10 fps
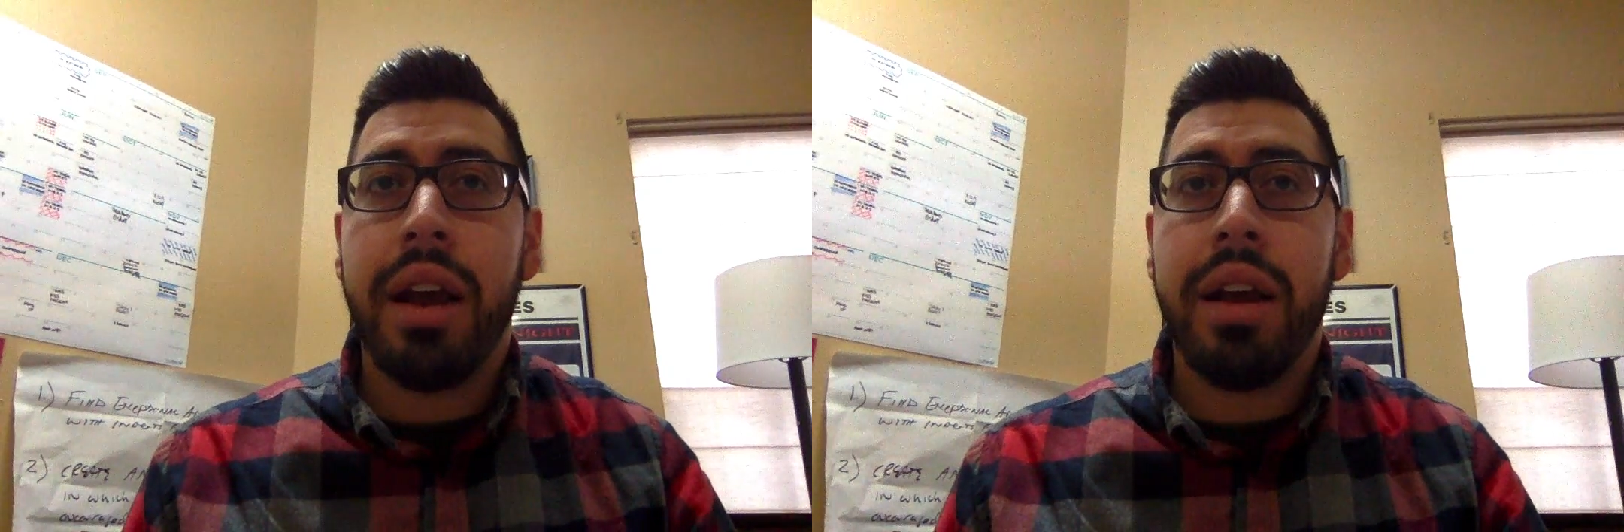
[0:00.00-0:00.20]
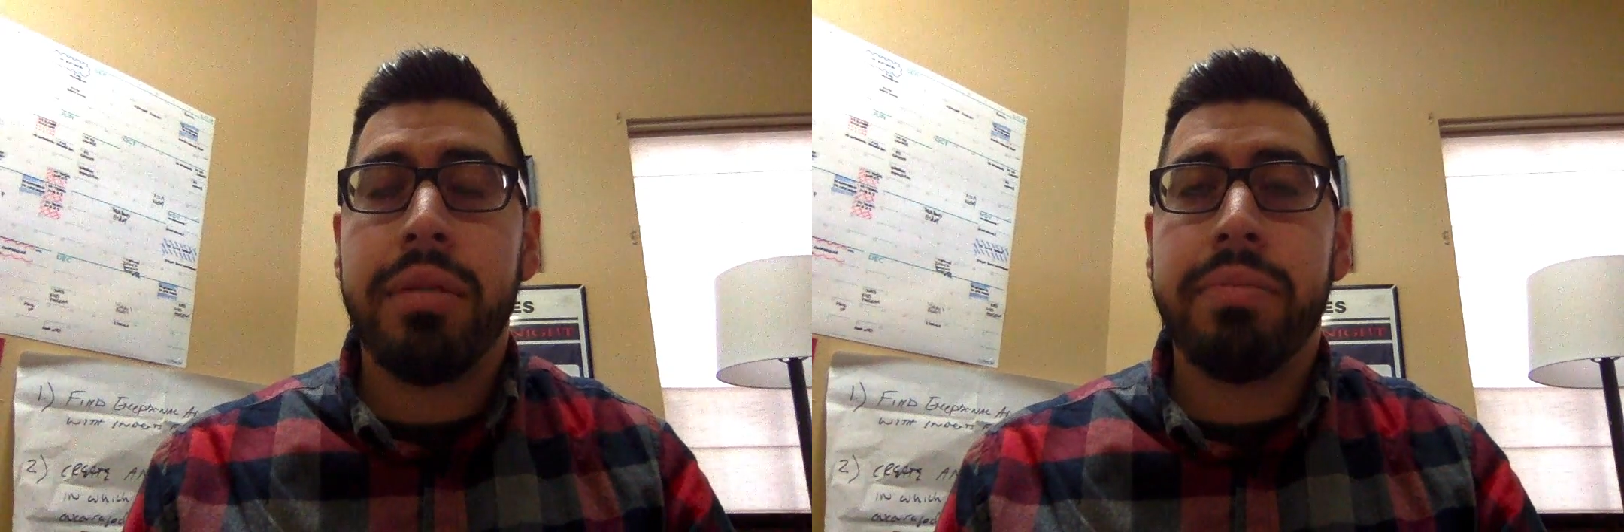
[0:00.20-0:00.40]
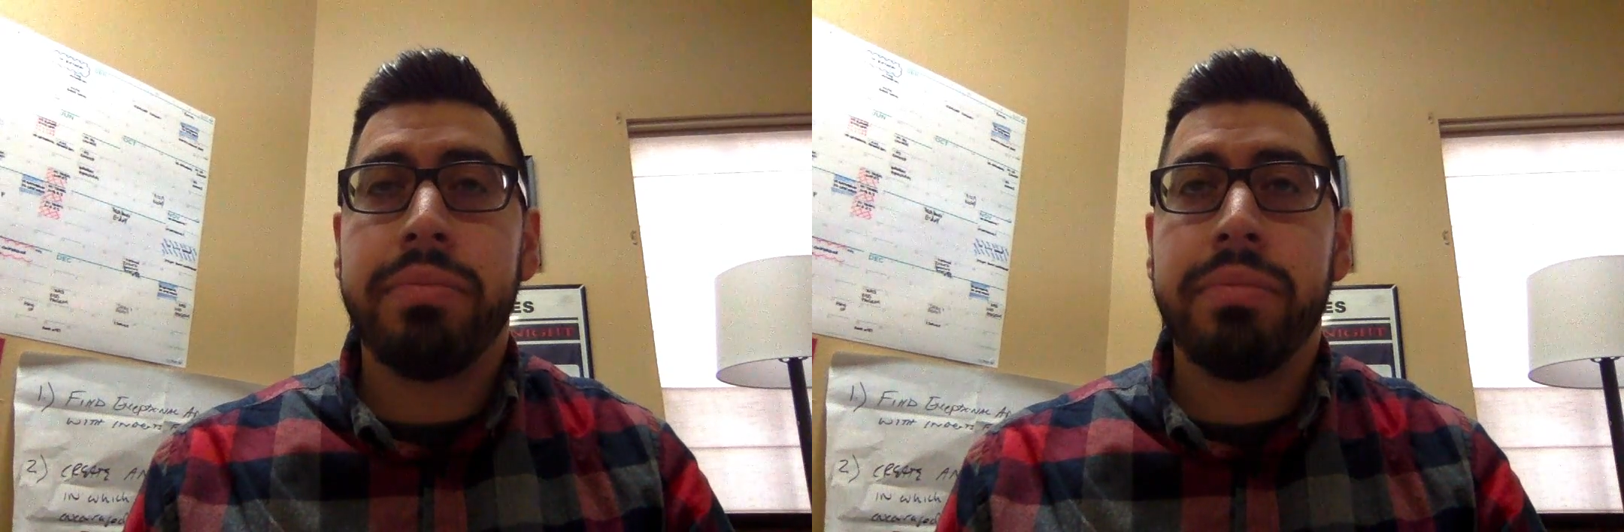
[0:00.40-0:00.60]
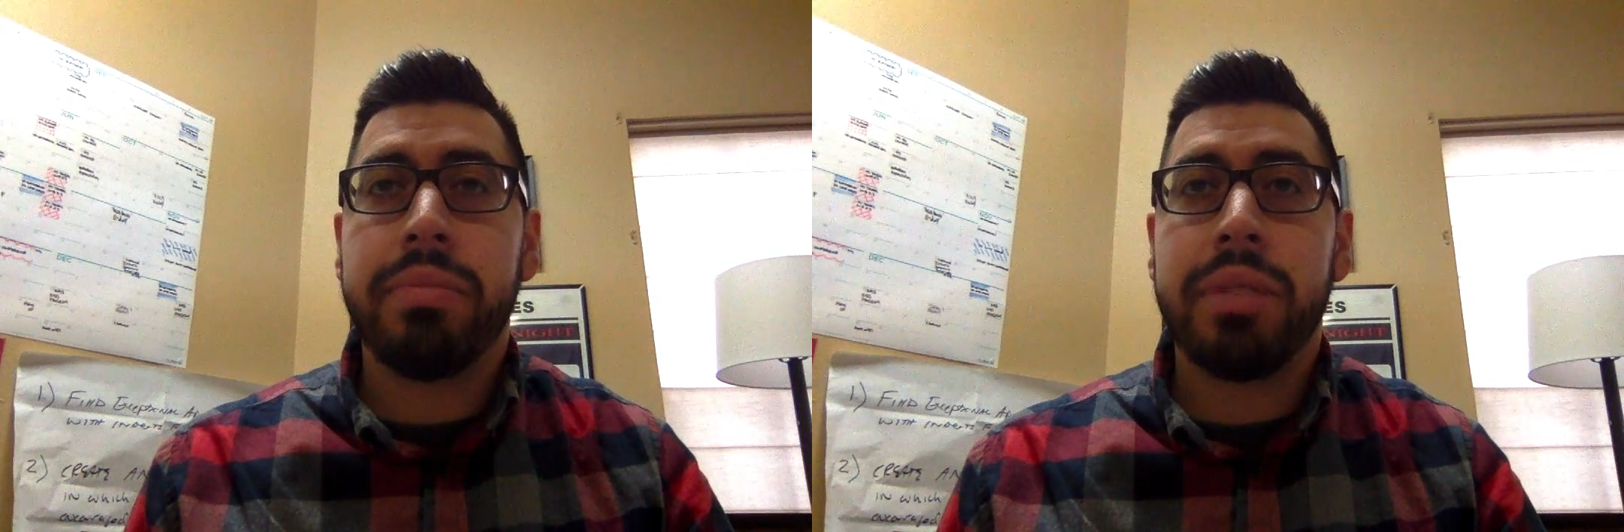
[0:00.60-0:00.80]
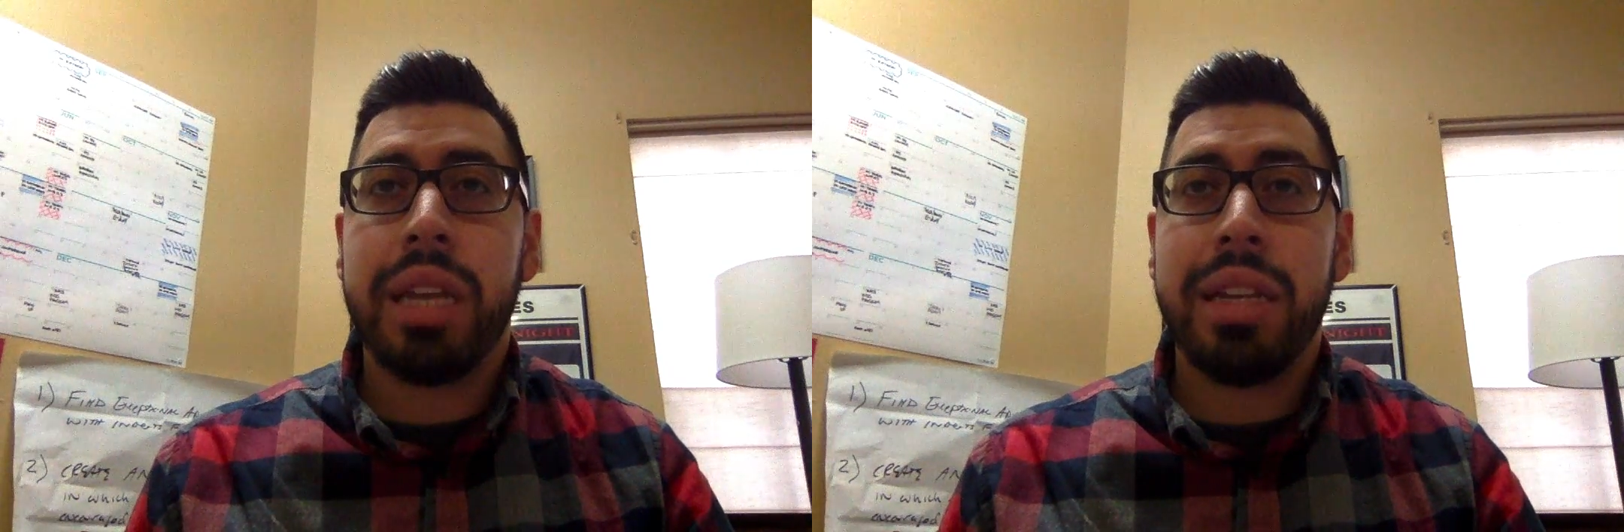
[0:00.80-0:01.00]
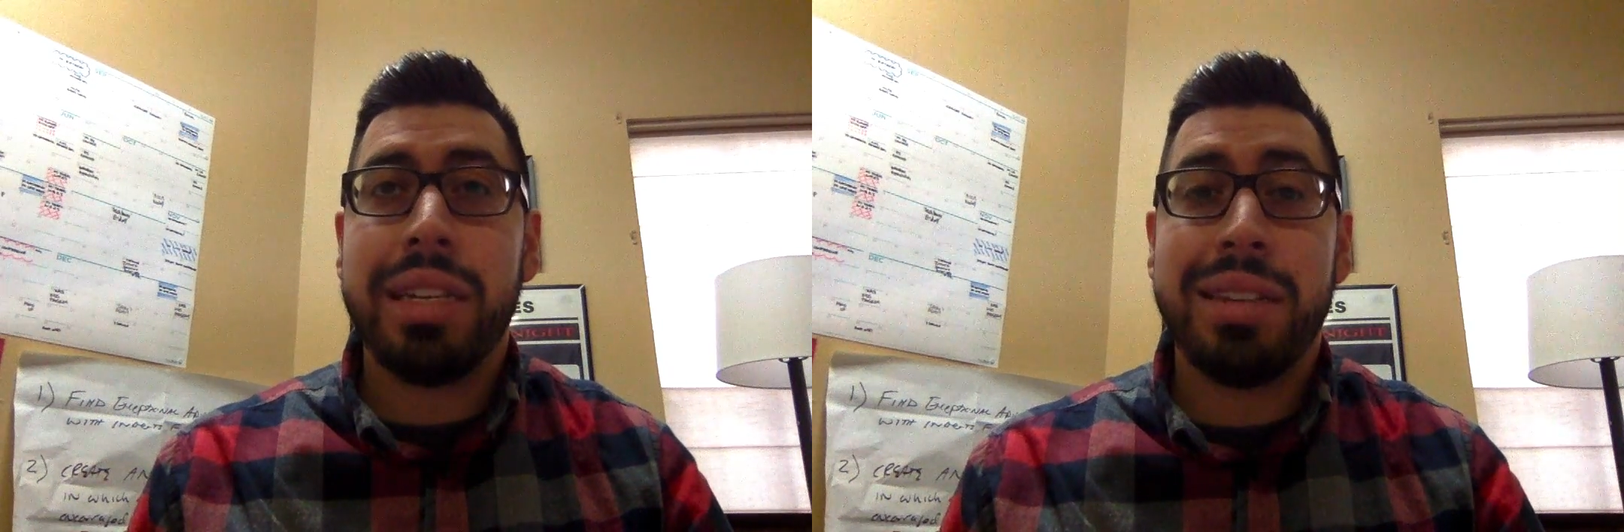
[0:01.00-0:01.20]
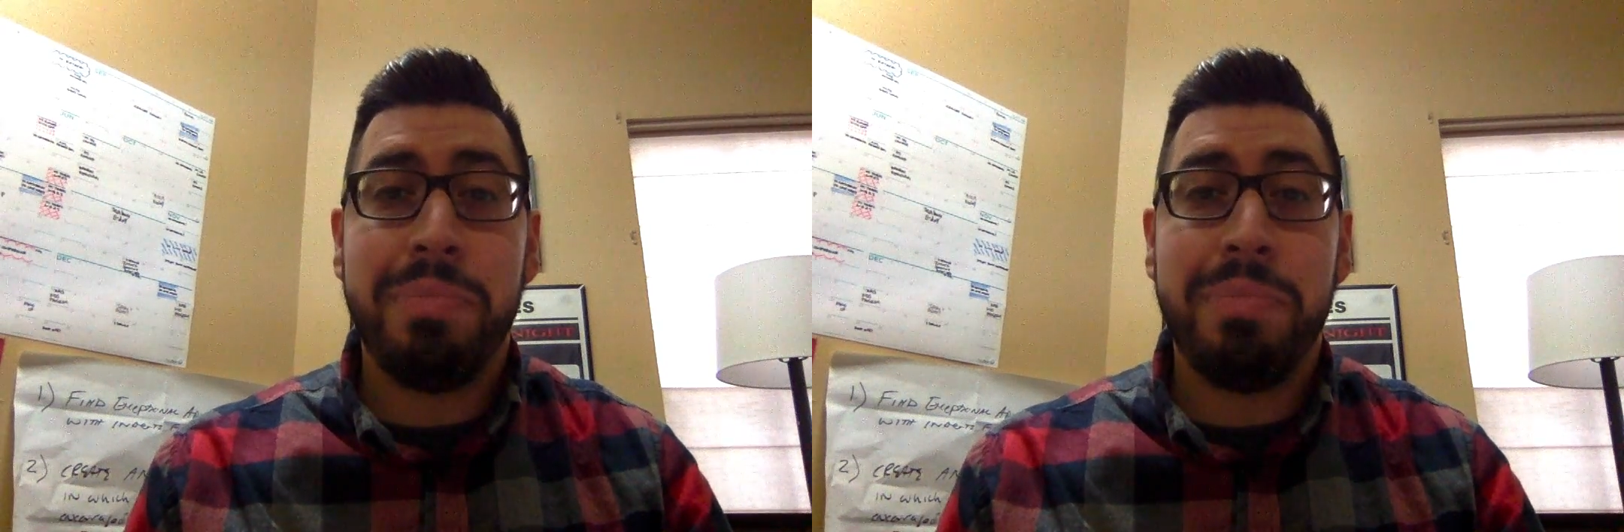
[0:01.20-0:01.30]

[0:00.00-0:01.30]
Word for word: Um, at least